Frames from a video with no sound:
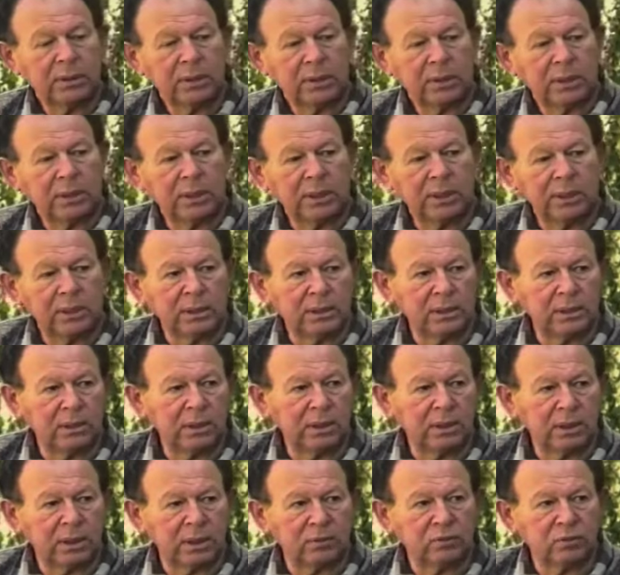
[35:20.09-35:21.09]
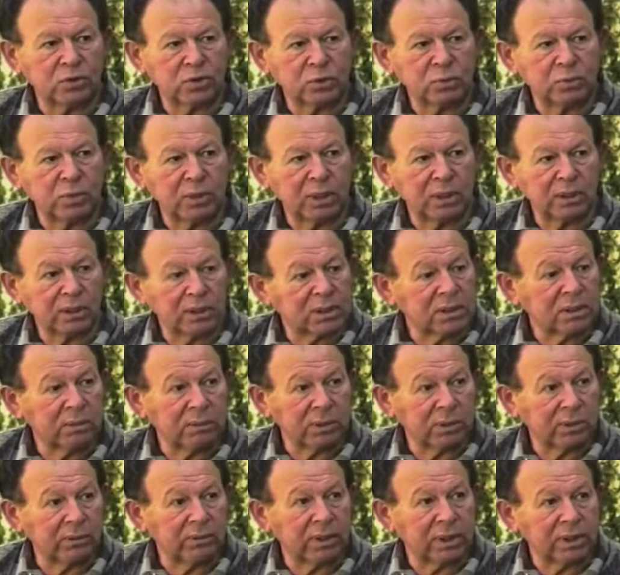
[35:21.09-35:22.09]
And in that respect, this
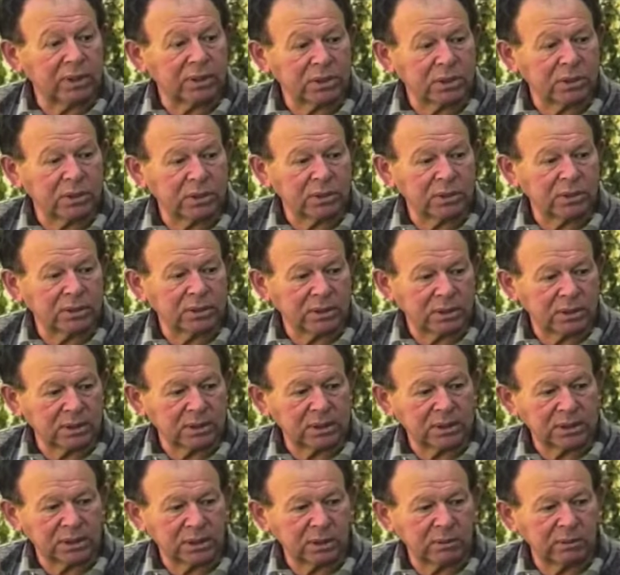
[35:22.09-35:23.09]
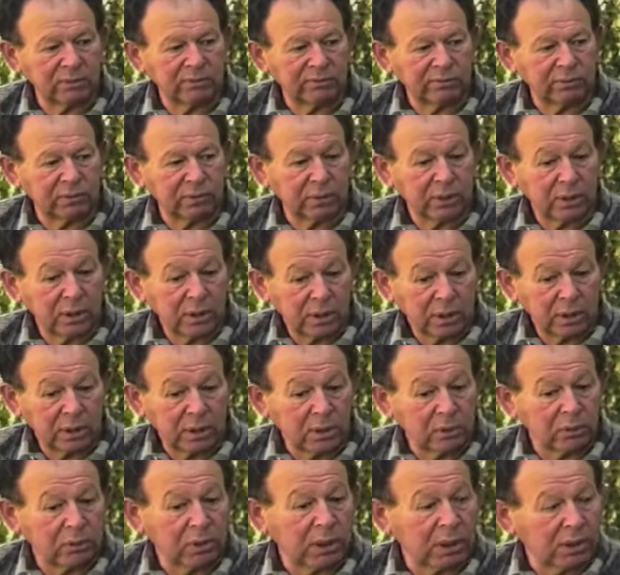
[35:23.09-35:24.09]
immigration is, as I said before,
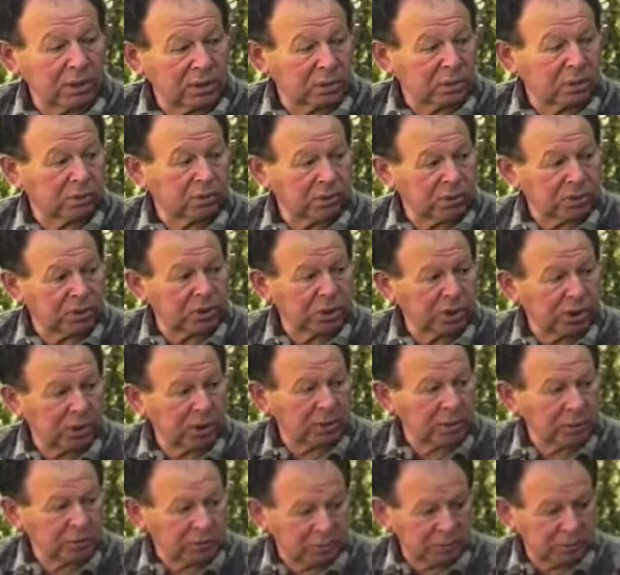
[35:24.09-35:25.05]
the real historic change